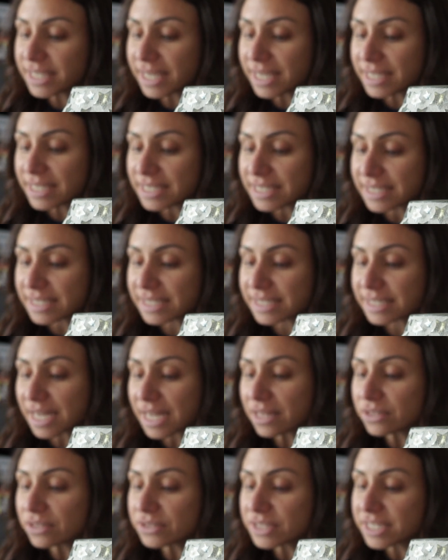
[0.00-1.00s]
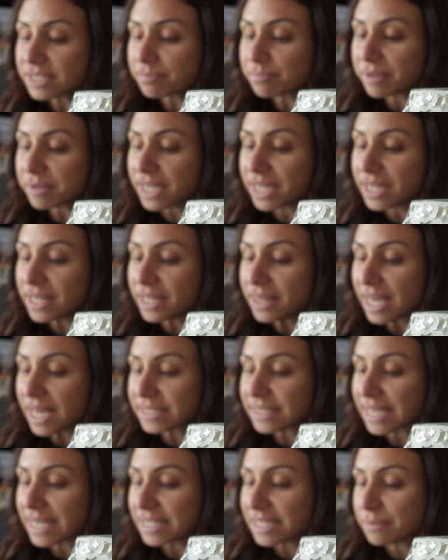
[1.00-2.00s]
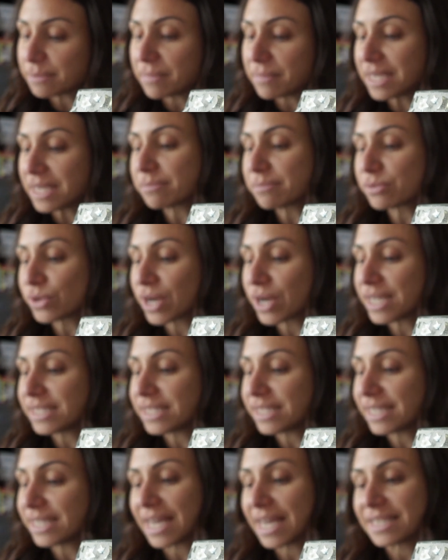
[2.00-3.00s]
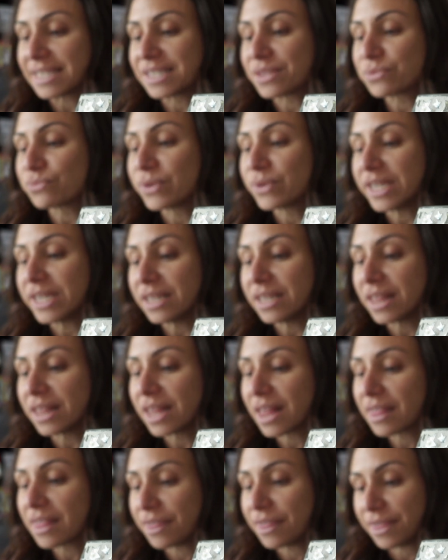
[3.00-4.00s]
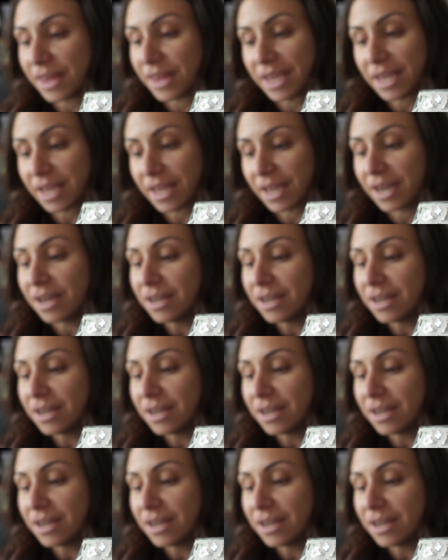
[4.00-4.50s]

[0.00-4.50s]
in a stellar display that's as mesmerizing as the real thing.